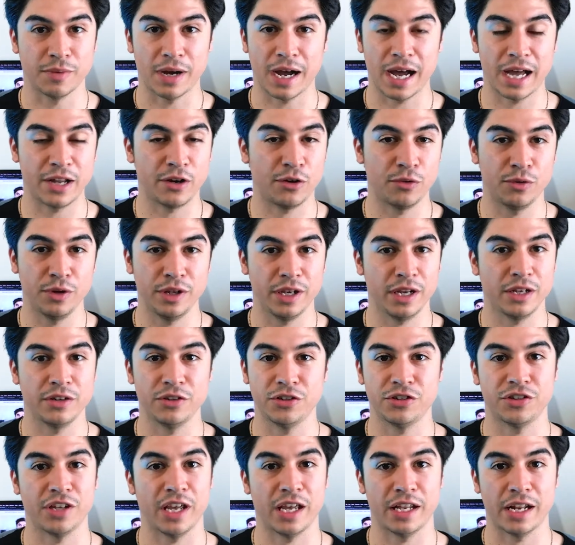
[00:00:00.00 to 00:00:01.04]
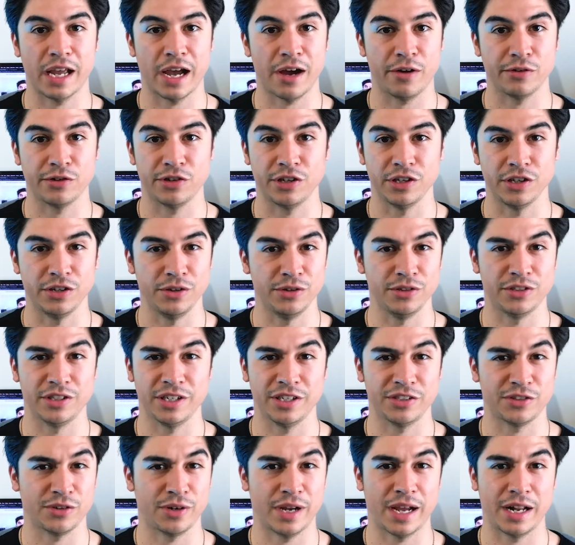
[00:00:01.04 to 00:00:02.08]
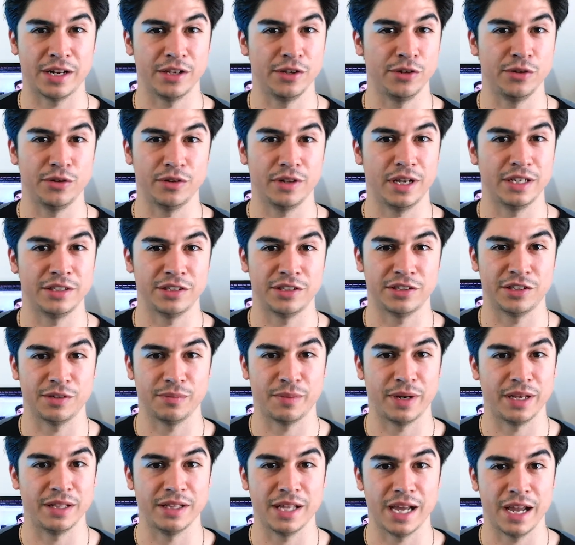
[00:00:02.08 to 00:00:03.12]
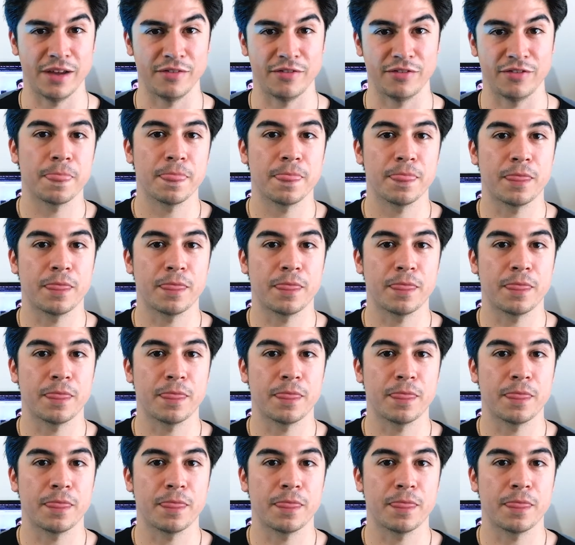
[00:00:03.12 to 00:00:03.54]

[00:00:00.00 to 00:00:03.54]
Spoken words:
I don't really understand how to use this or how to utilize this in my life.